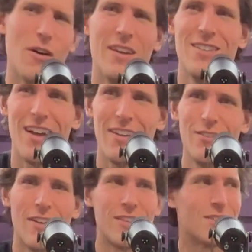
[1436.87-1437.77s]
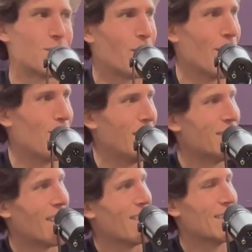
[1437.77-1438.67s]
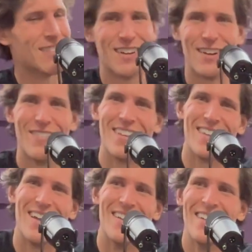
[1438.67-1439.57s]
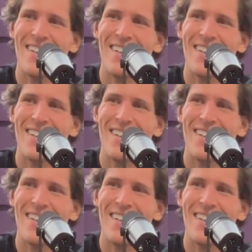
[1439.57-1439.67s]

I don't like to swear in my channel. Sorry about that.